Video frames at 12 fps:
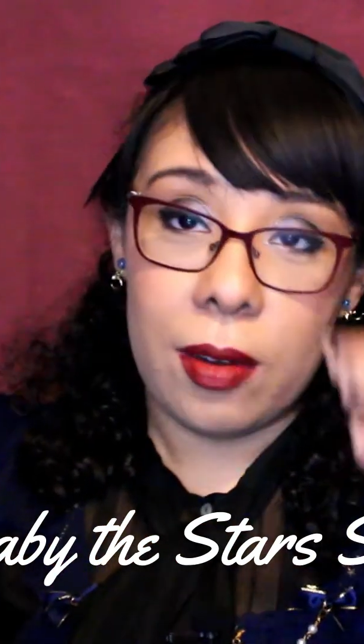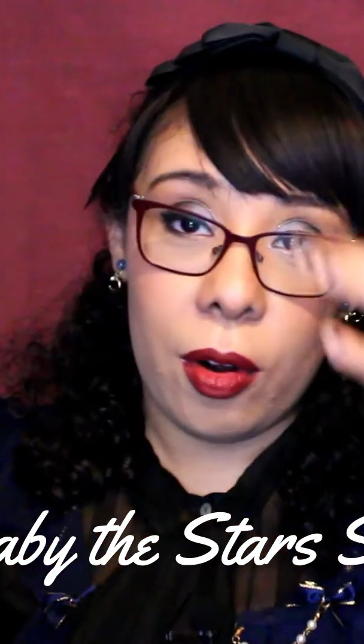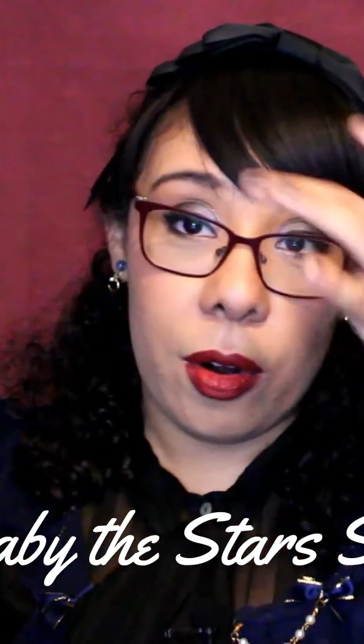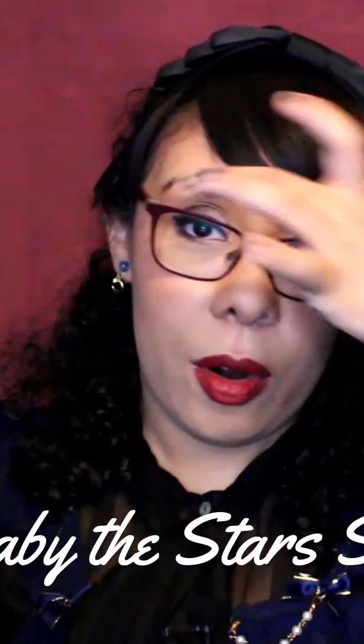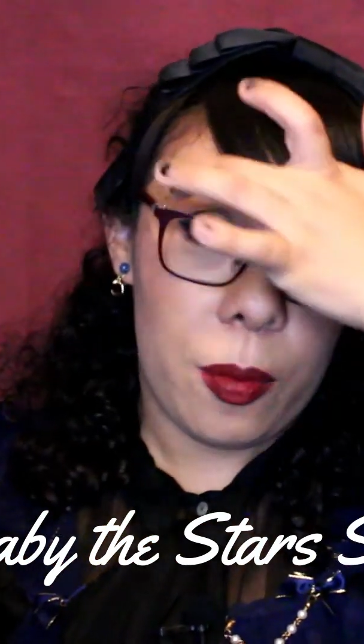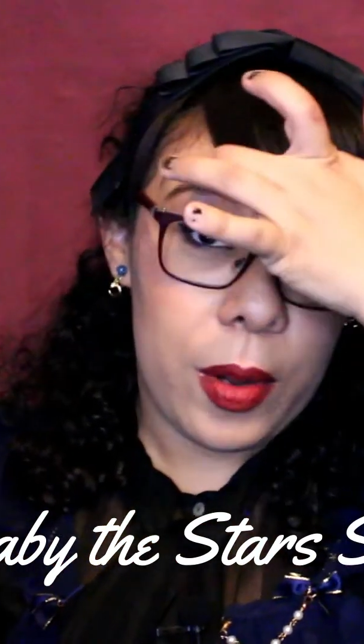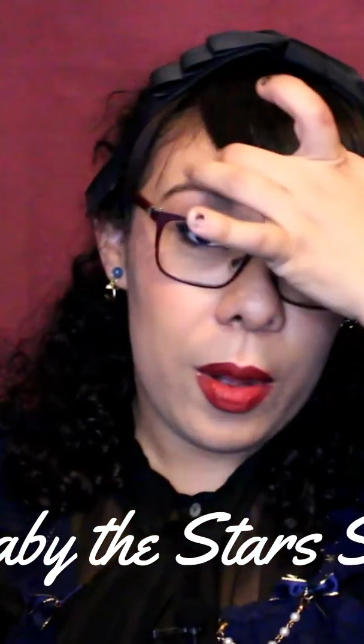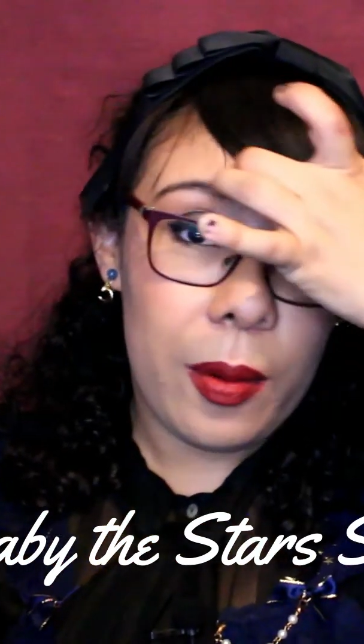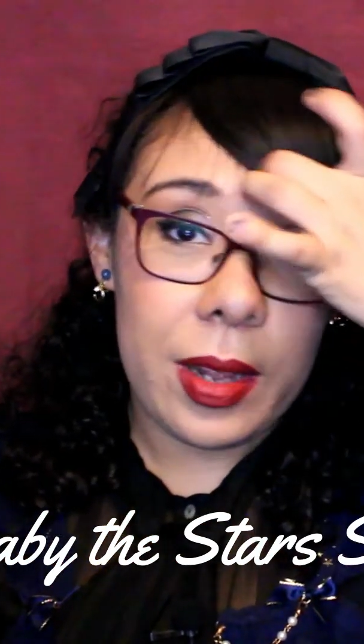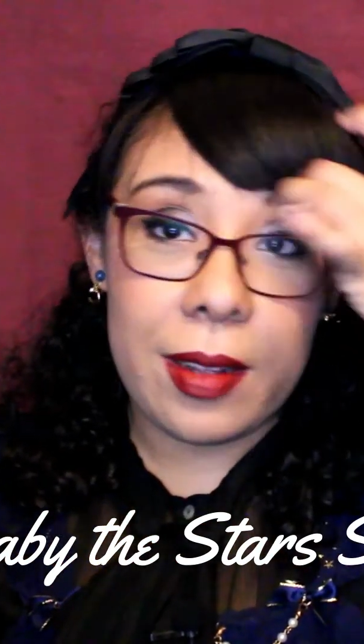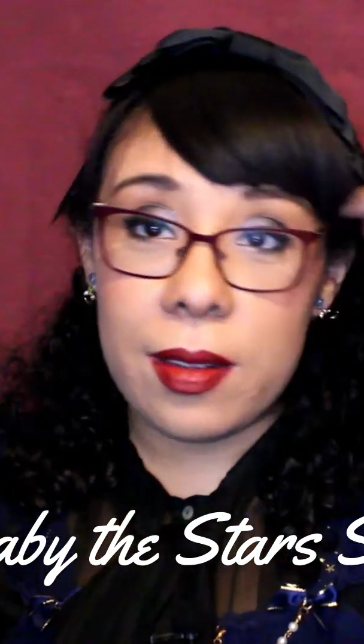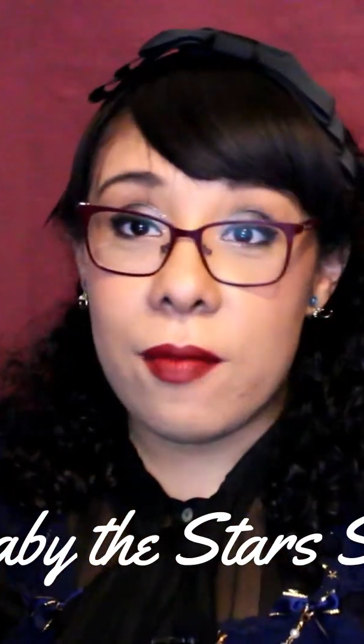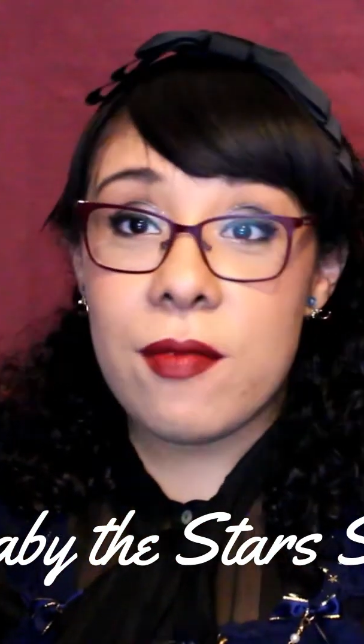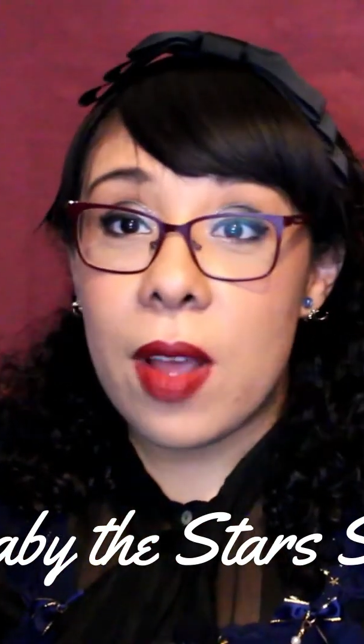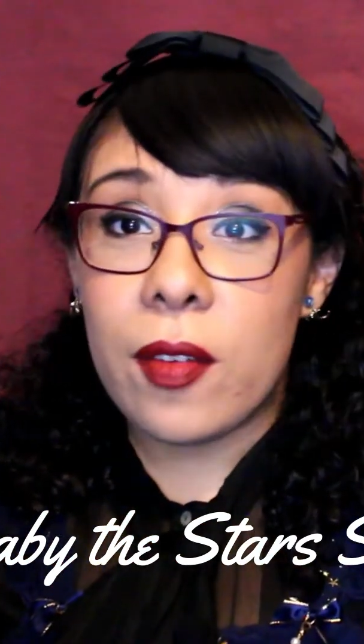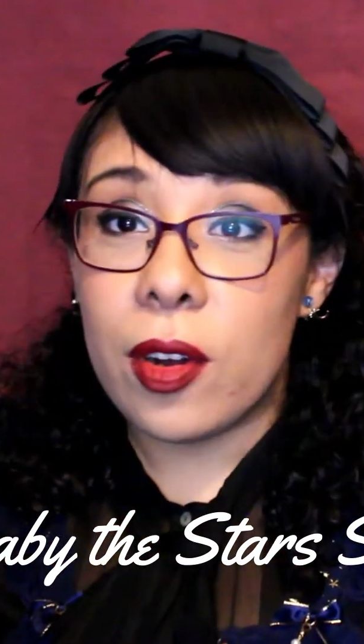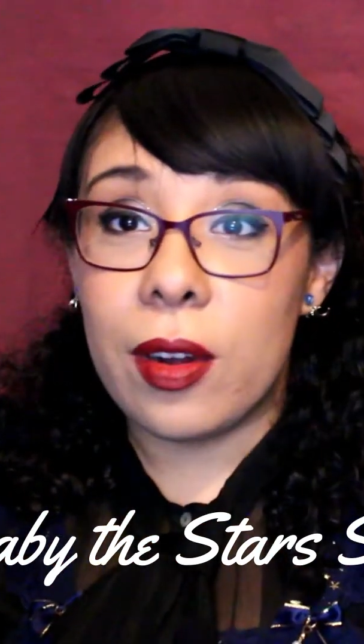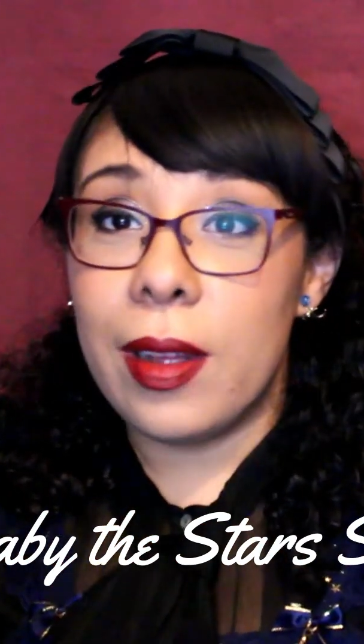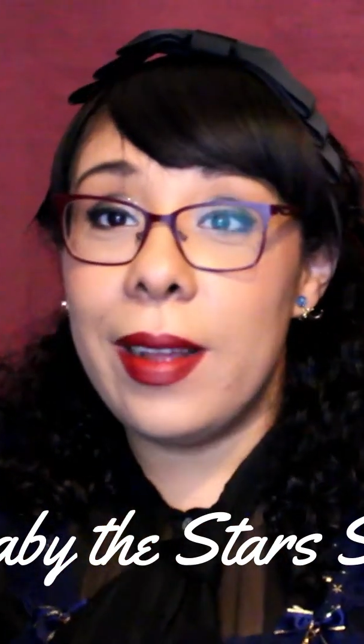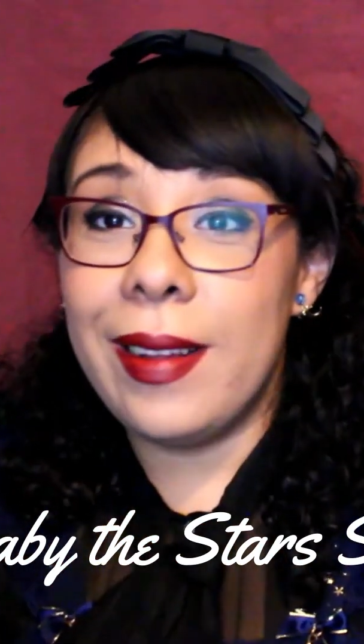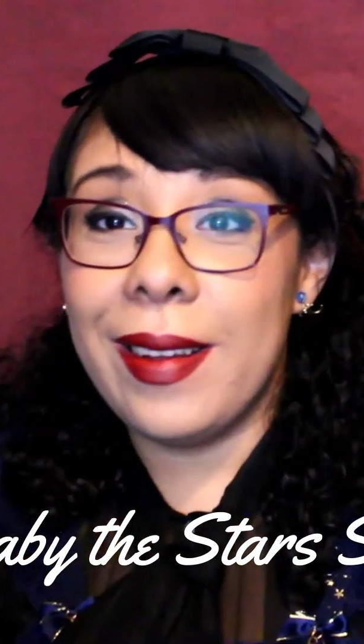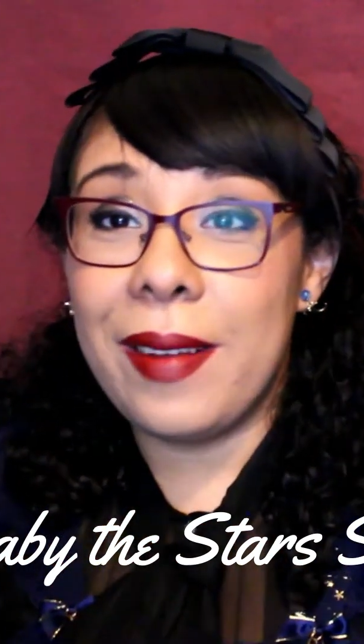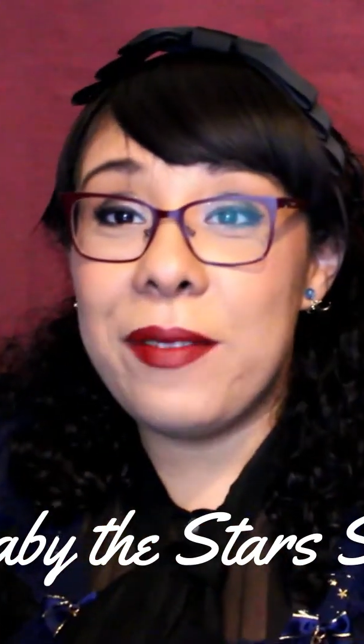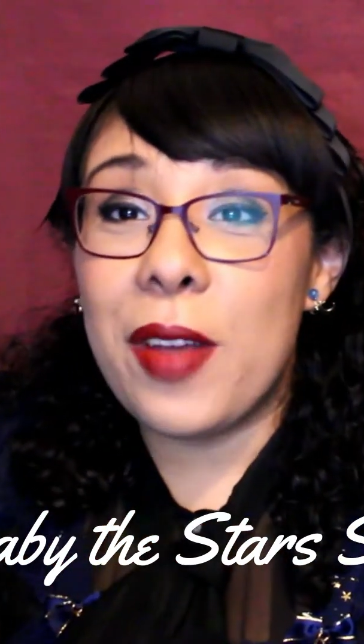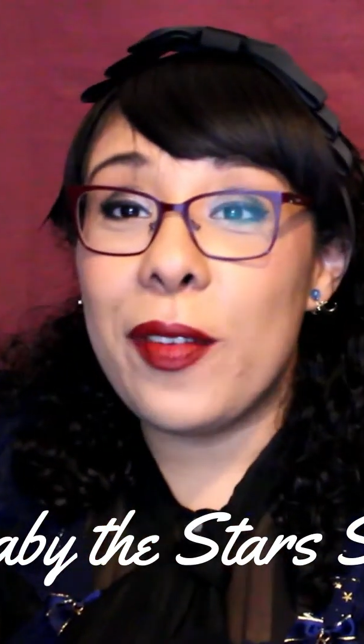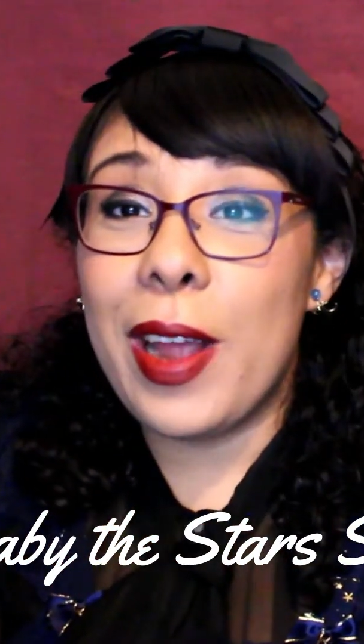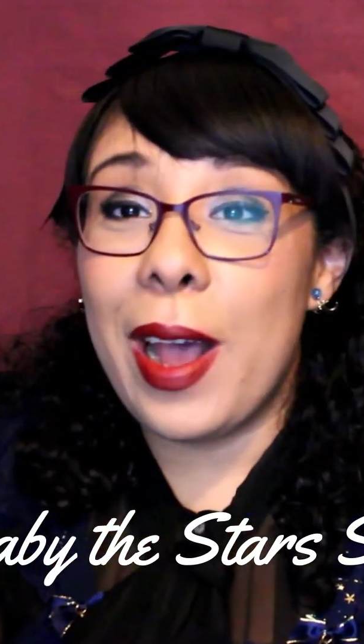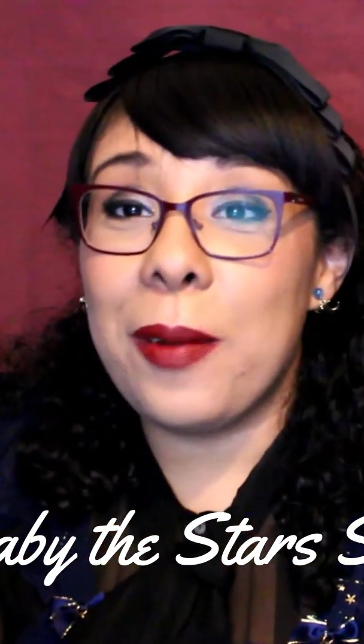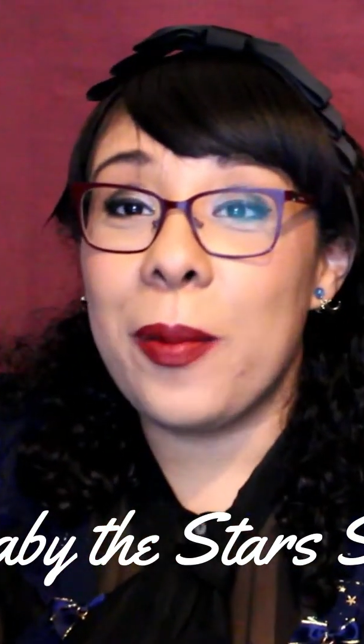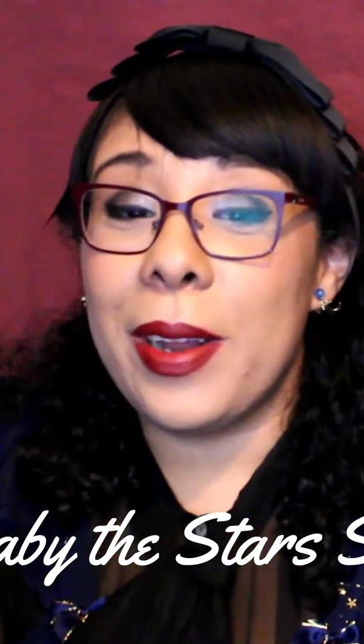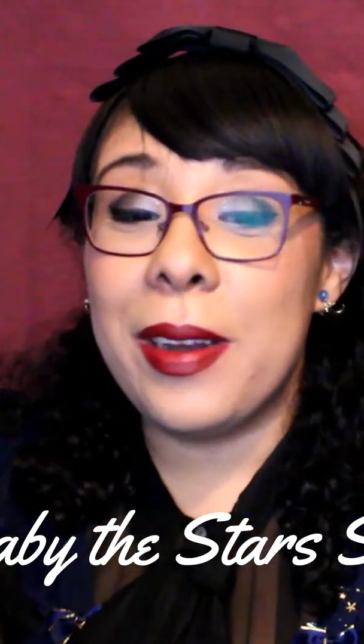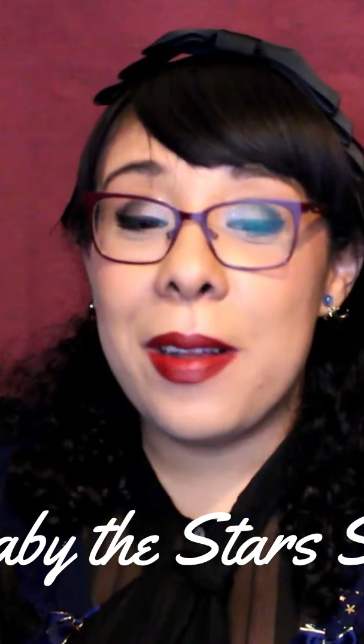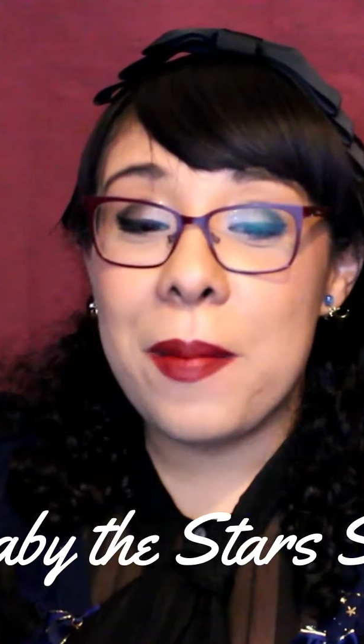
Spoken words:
or a real one, because I've never had one